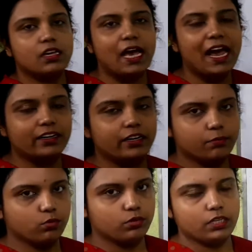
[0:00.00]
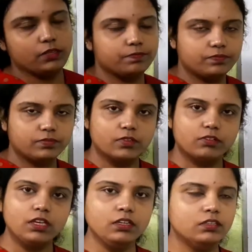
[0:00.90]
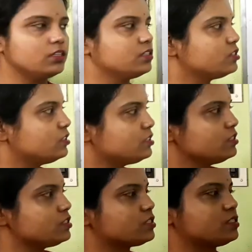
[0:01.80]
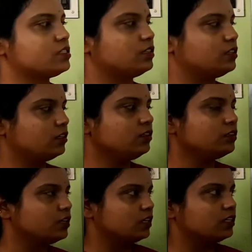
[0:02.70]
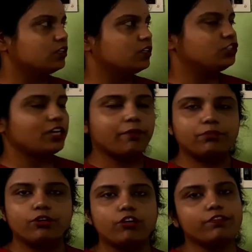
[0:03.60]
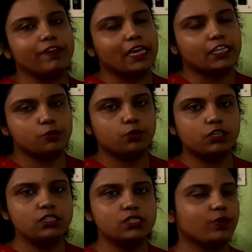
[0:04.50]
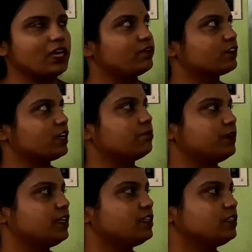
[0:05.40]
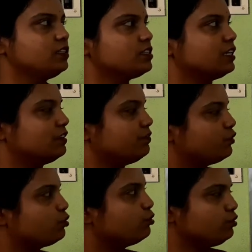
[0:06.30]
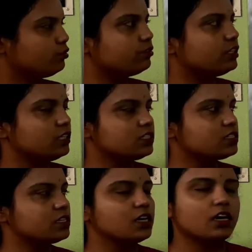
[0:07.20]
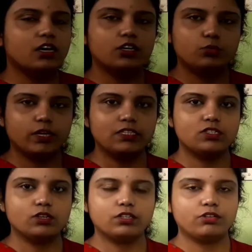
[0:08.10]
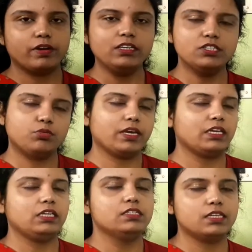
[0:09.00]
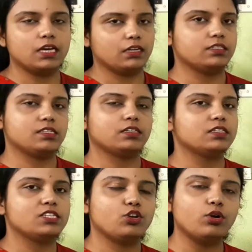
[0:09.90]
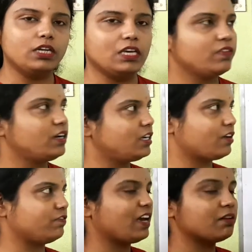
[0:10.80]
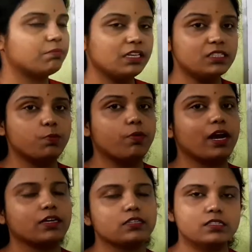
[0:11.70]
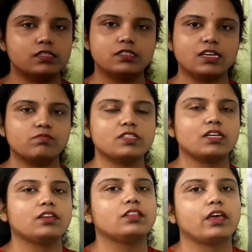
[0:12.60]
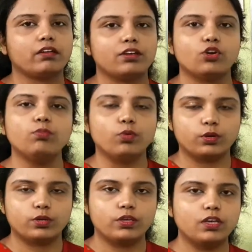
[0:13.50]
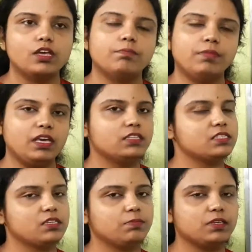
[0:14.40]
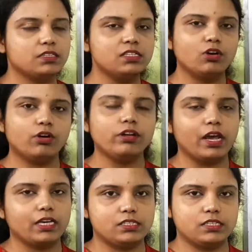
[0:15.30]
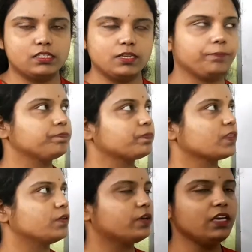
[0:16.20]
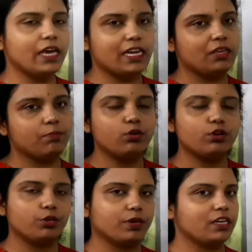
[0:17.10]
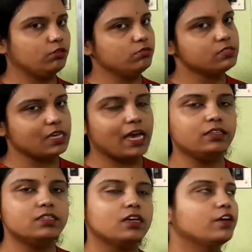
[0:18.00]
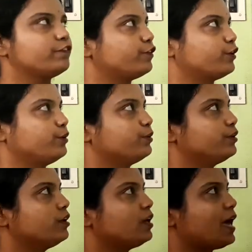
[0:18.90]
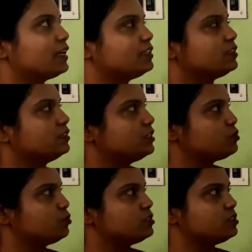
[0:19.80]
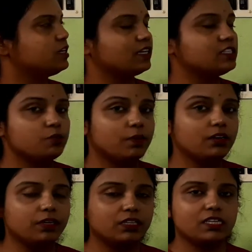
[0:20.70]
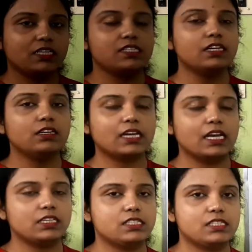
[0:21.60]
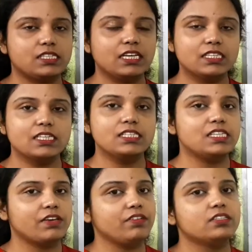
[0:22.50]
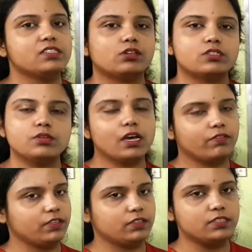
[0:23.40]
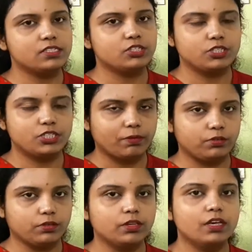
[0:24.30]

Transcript: added up only. Okay, so this is the chapter of exponents. We have completed it. If you go through these twice or thrice, you can easily understand. It's not even tough. And please practice the sums that are there in your book, be it CBSE or ICSE. Okay, any book you can use and follow. And this was the last one, because I said class 6 and 7 is also having this chapter.